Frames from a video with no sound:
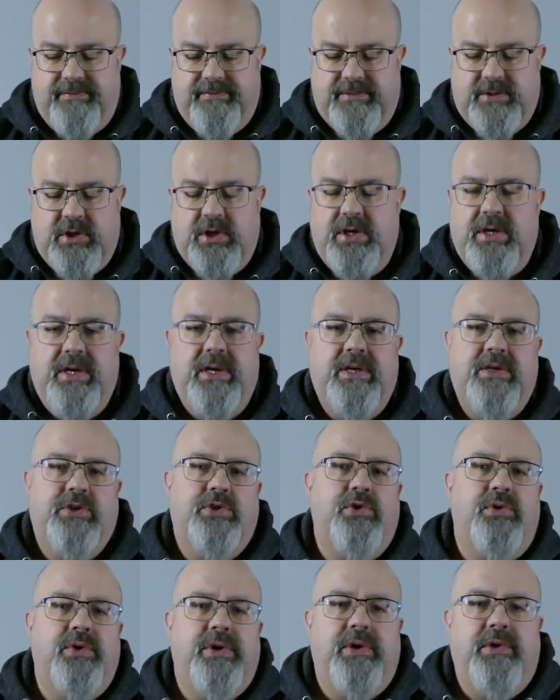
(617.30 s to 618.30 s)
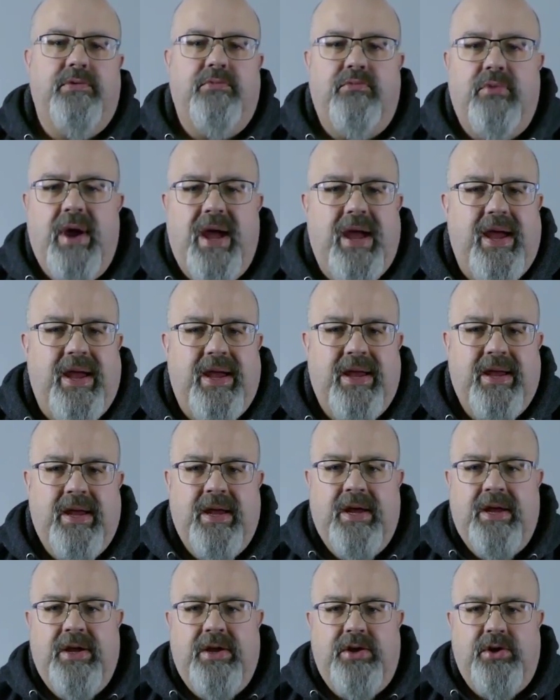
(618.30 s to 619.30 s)
to show you where
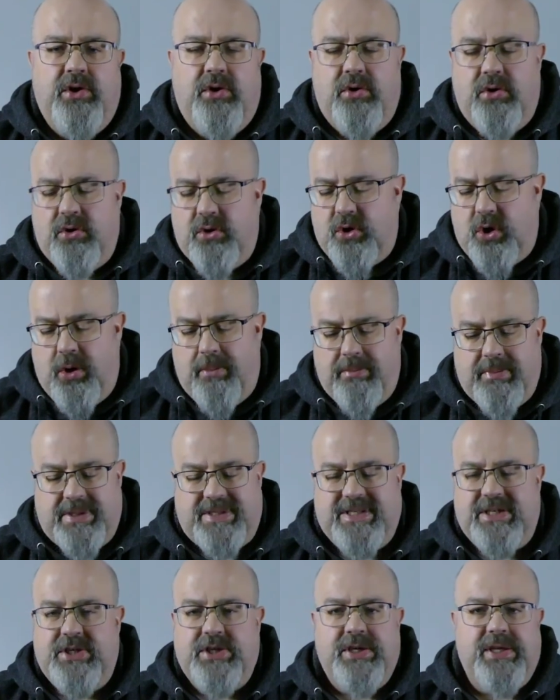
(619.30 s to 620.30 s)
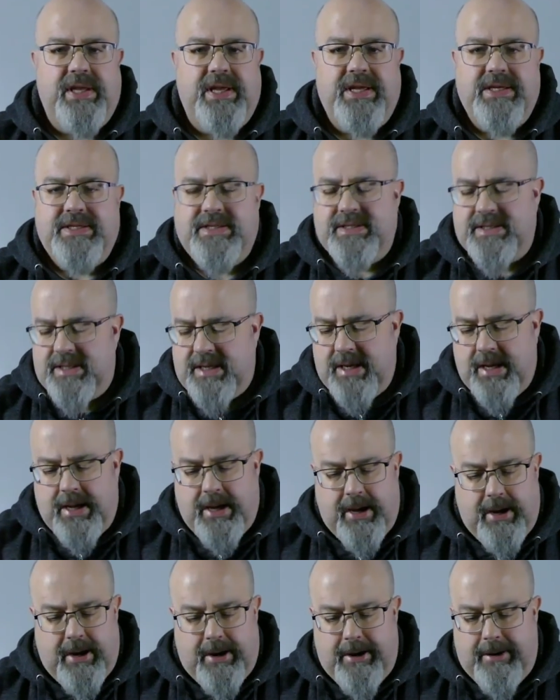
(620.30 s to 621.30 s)
your composition is,
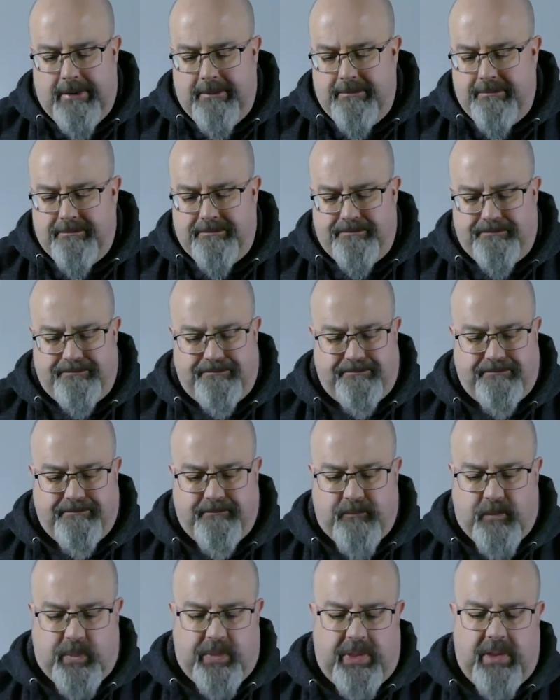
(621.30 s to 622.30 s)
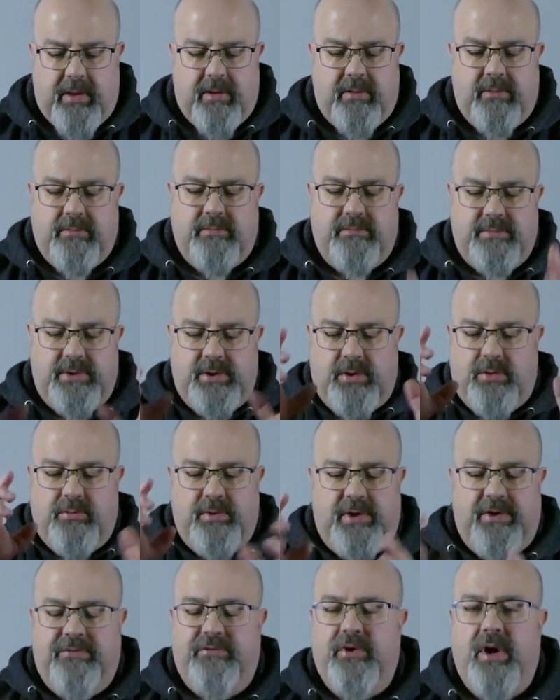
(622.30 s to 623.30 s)
you know,
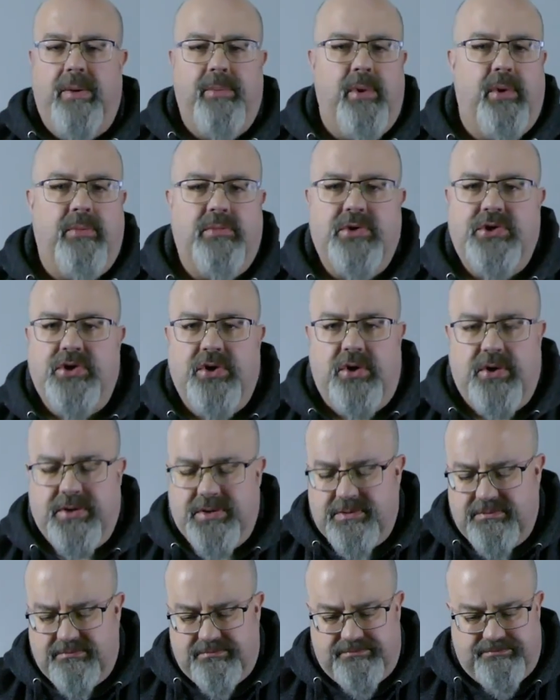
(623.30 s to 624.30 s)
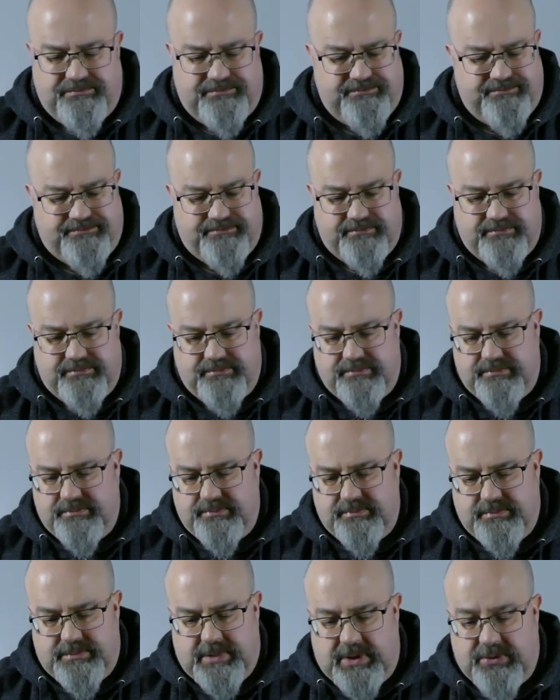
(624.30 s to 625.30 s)
when you're framing up a shot,
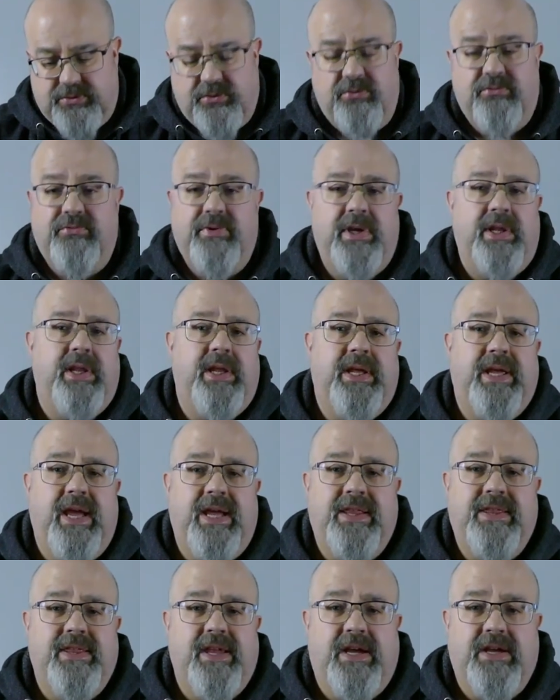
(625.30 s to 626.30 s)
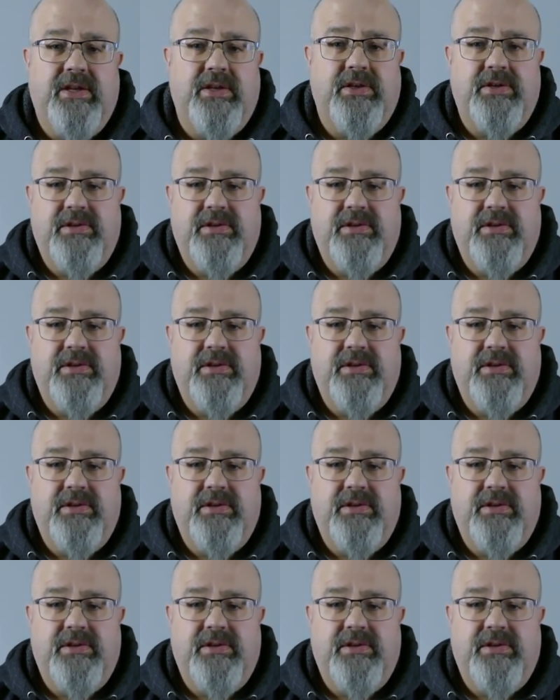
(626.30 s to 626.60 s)
I don't really get that